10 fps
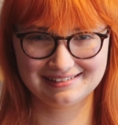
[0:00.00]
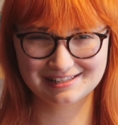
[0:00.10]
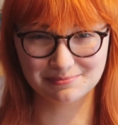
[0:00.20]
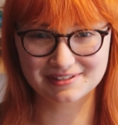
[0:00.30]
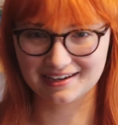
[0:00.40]

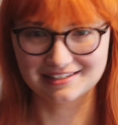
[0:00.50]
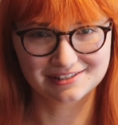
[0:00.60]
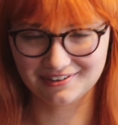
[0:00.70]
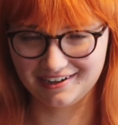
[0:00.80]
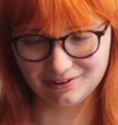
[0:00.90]
some
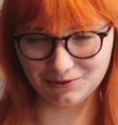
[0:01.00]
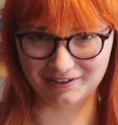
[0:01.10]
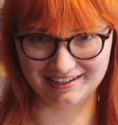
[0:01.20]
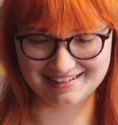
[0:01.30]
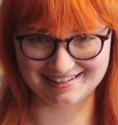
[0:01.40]
satisfying
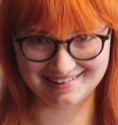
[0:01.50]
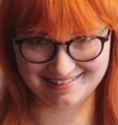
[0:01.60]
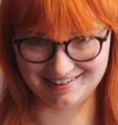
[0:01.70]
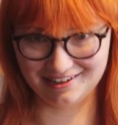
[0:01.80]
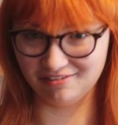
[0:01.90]

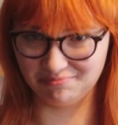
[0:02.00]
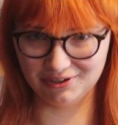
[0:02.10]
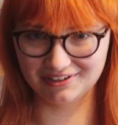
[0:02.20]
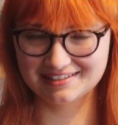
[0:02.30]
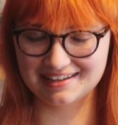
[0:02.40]
organisation of
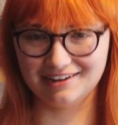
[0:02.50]
books